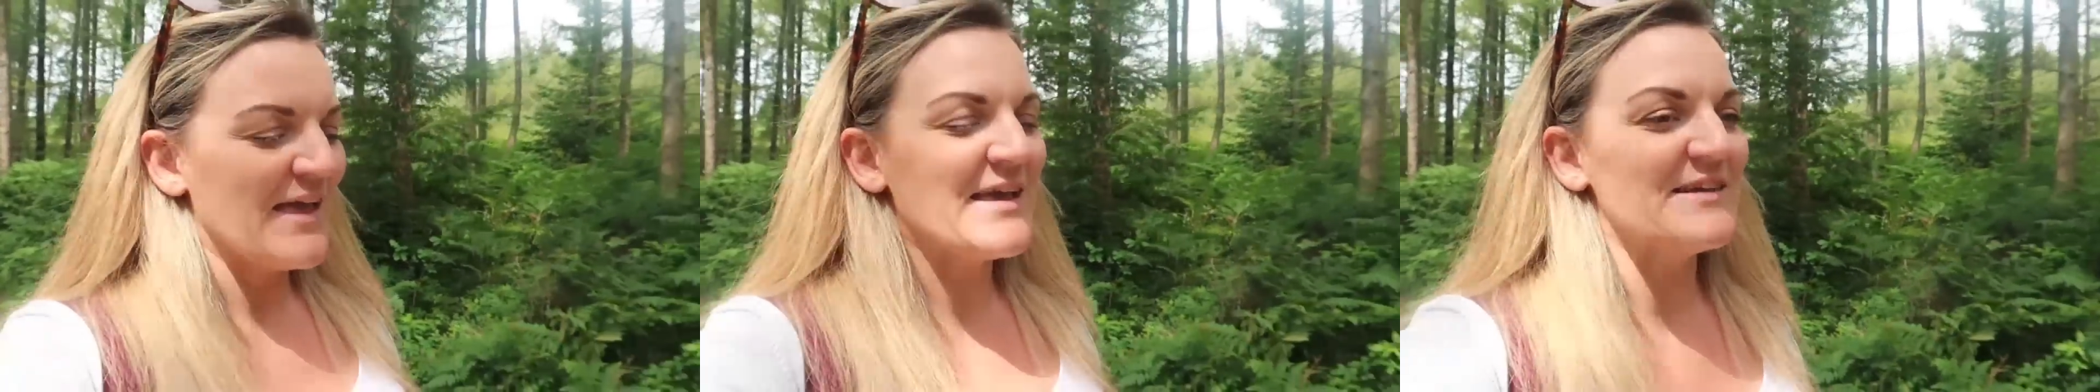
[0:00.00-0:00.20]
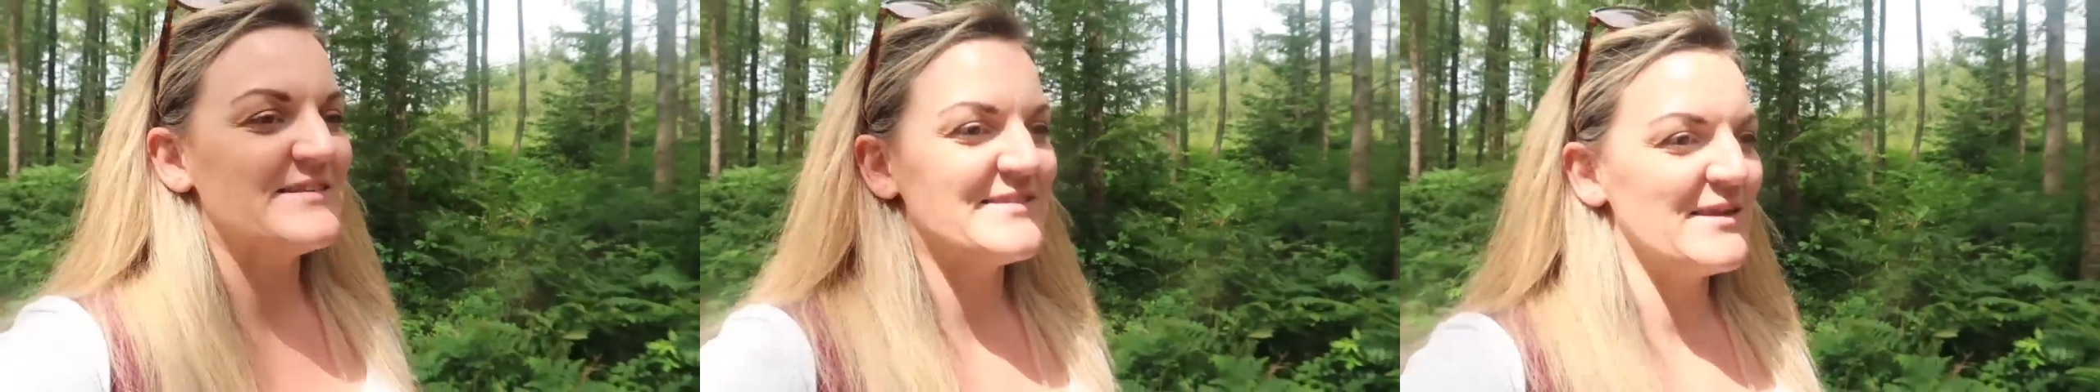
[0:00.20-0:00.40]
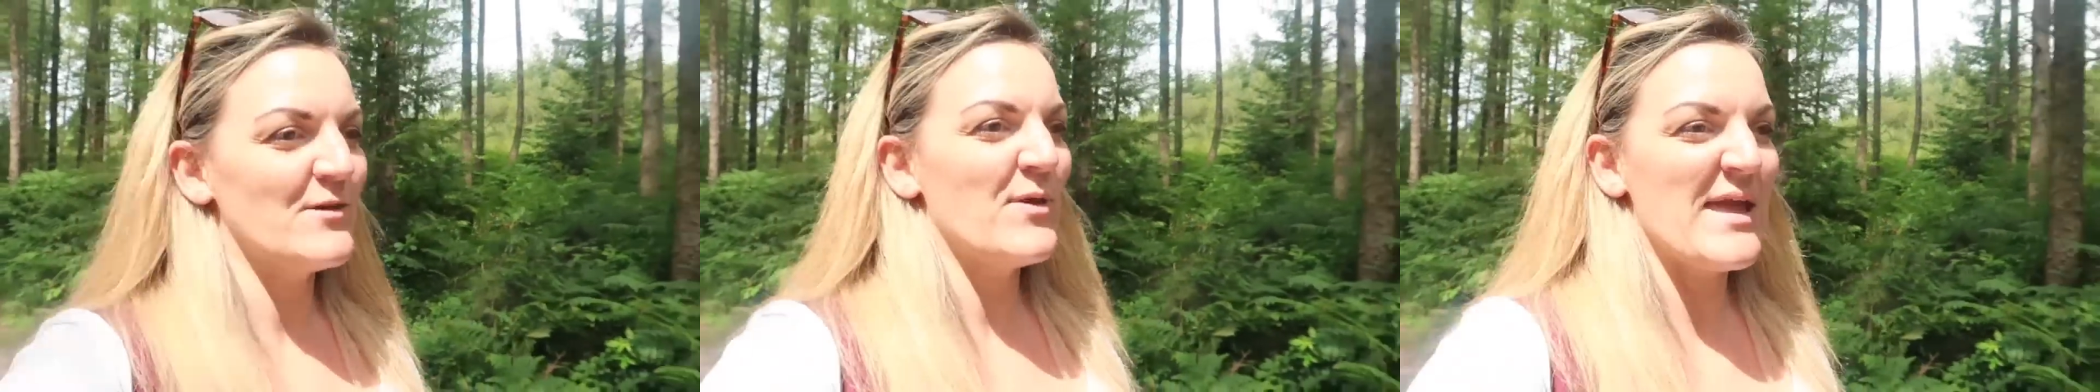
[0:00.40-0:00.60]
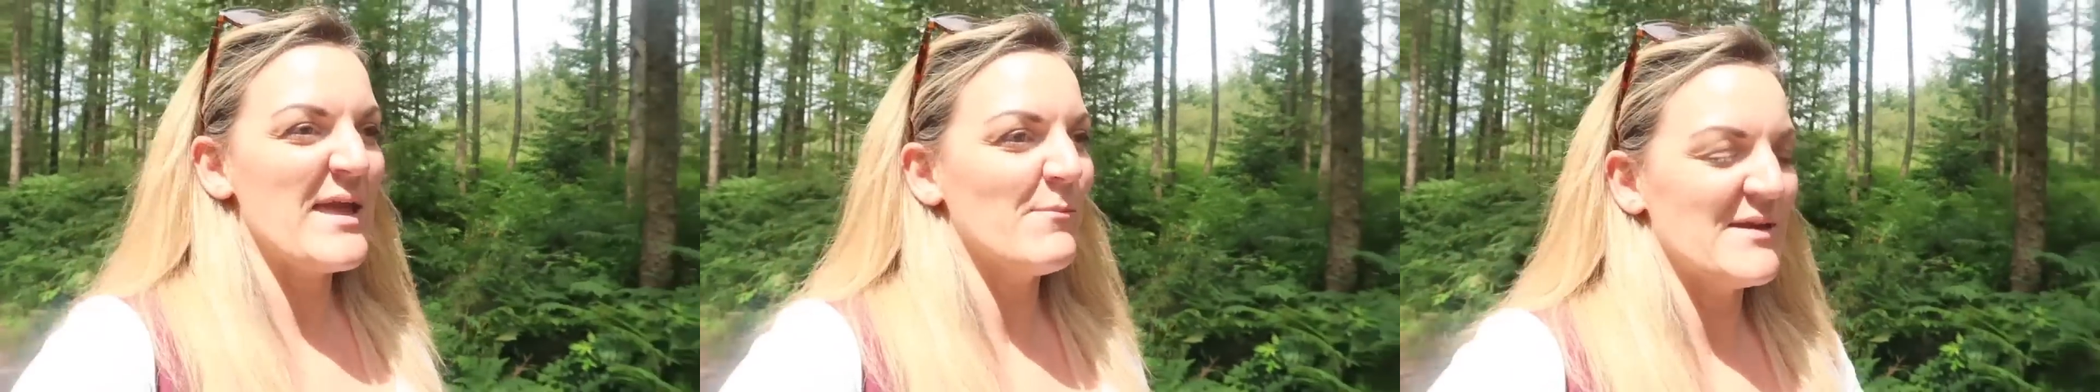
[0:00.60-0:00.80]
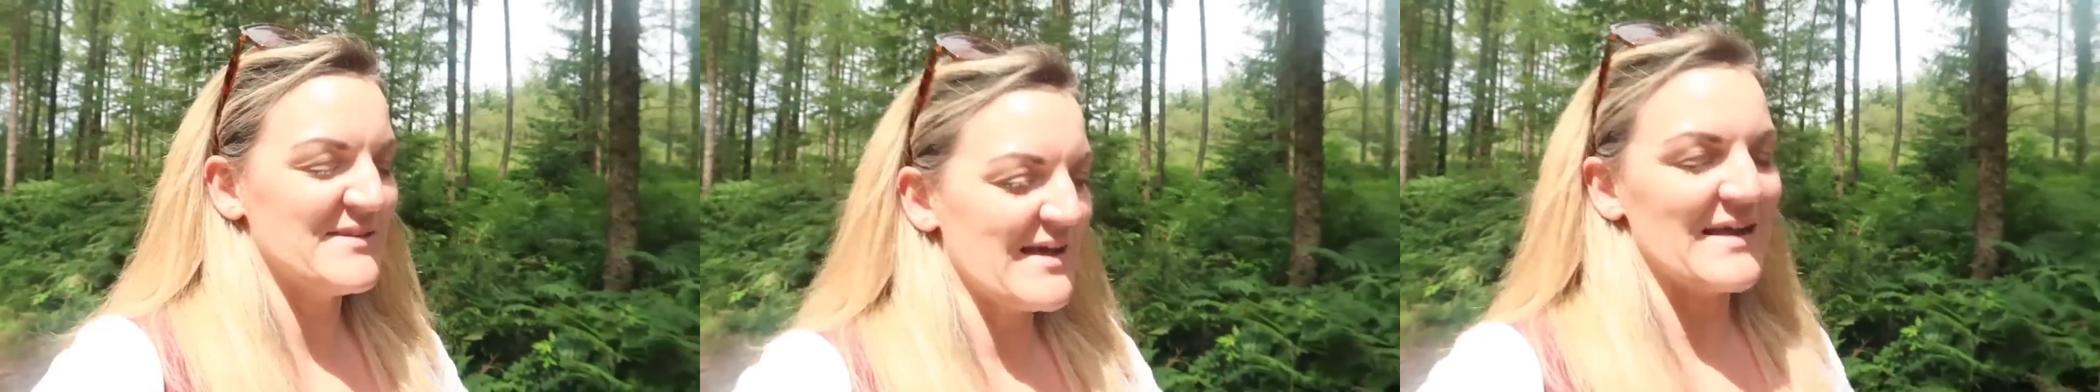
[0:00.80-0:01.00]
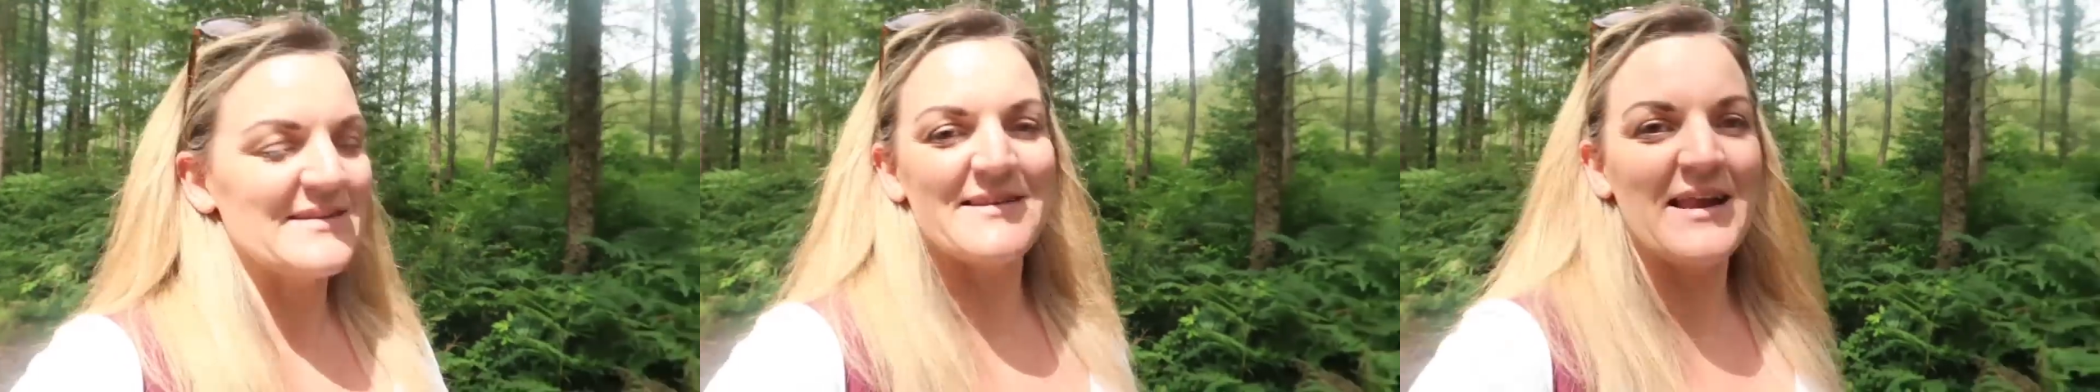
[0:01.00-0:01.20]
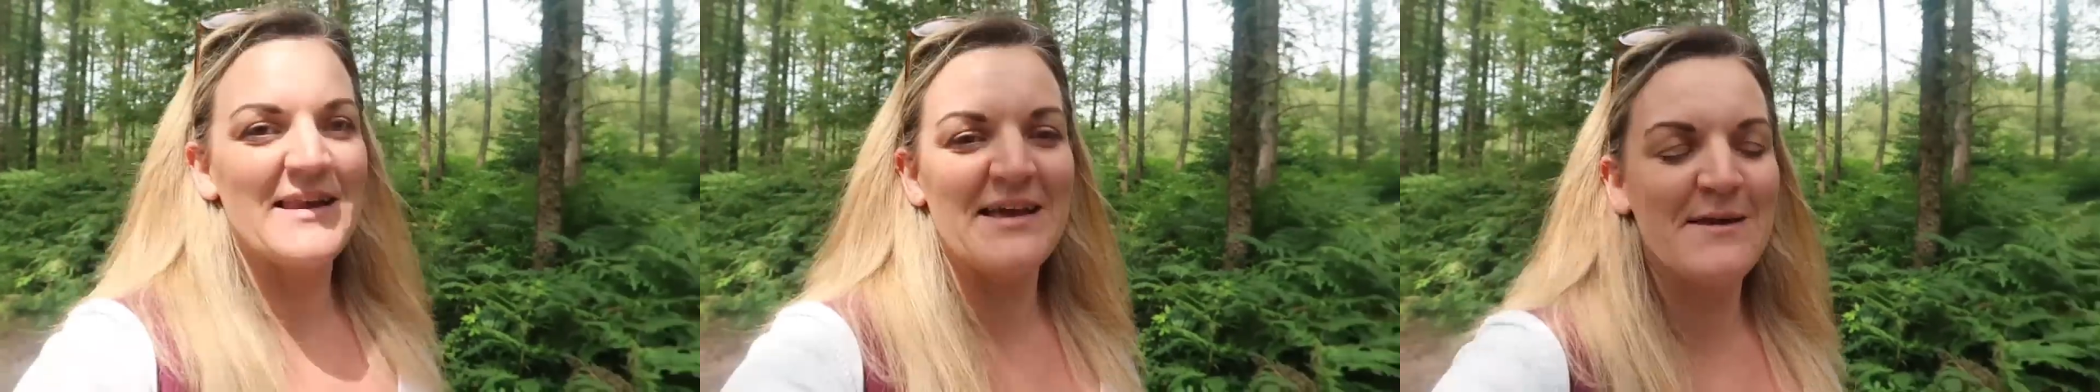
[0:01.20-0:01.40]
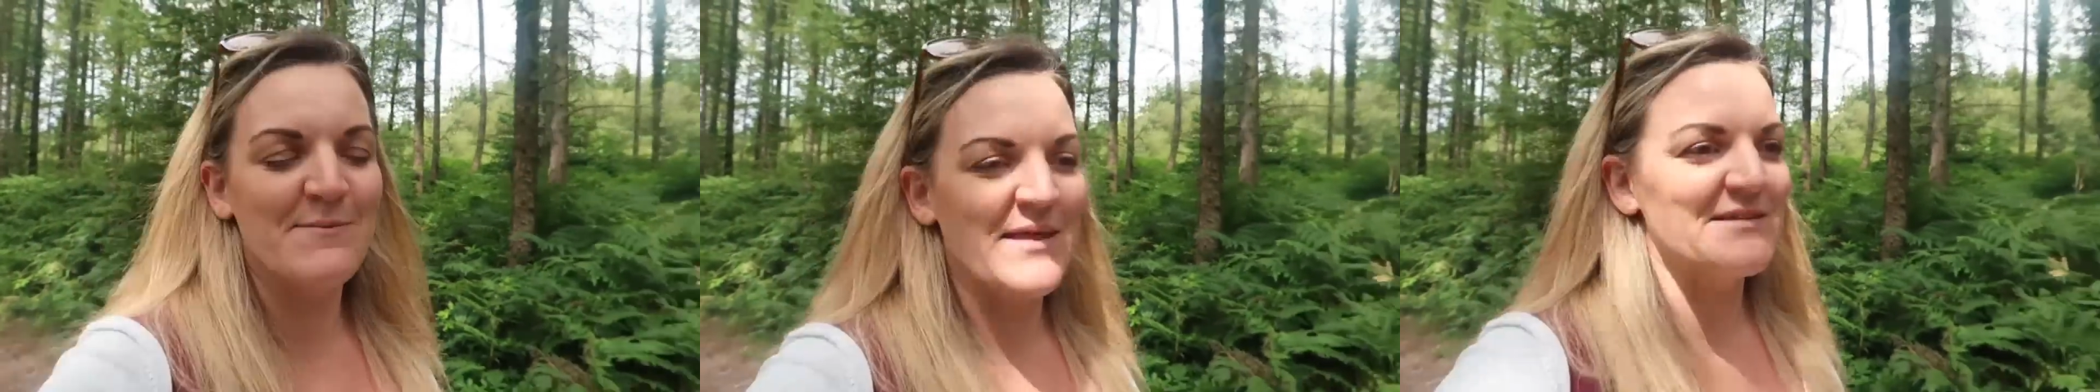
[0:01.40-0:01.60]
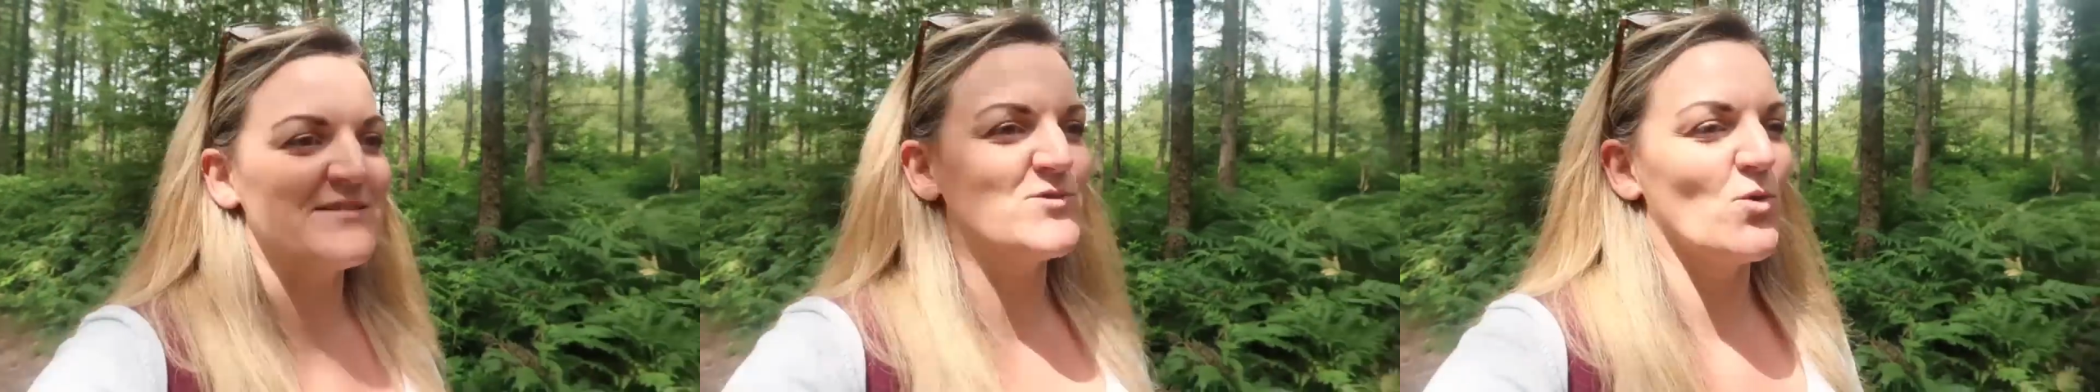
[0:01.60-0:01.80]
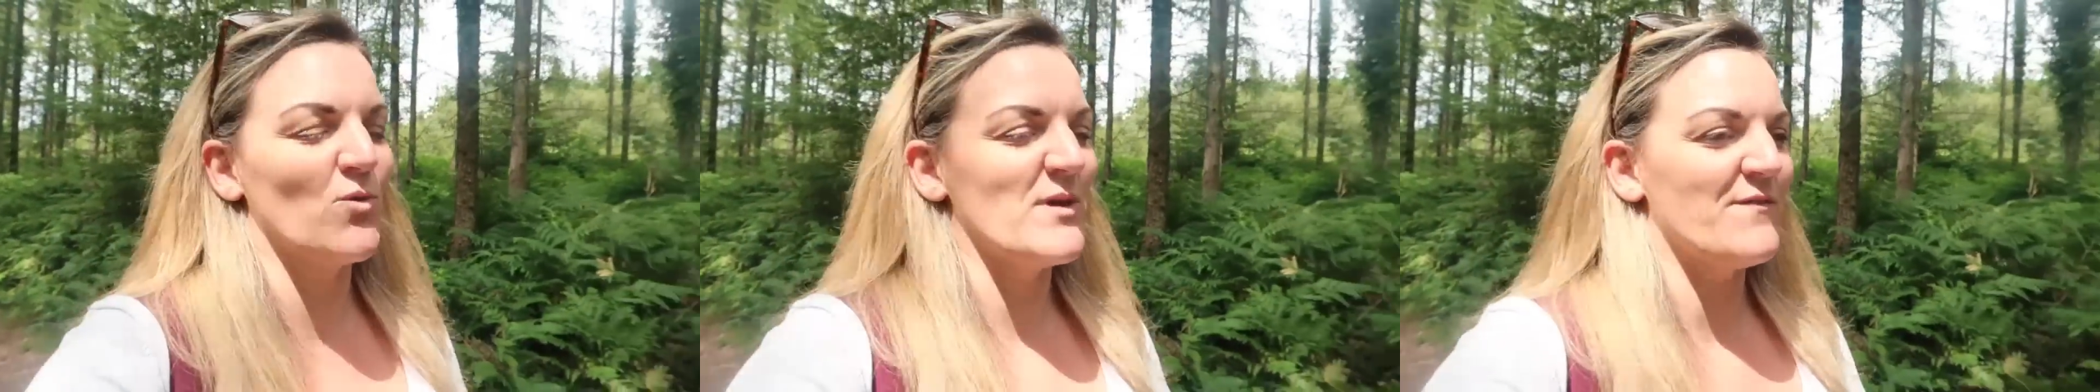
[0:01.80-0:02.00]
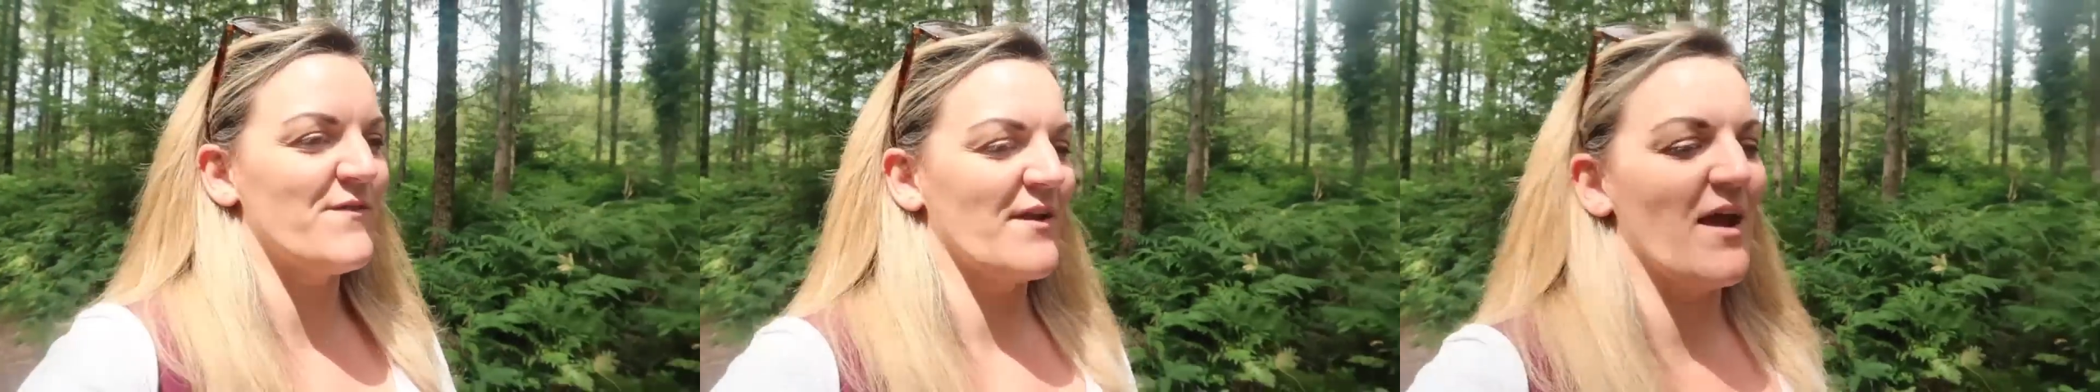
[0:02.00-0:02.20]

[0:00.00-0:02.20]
he can still hear my dad telling him that story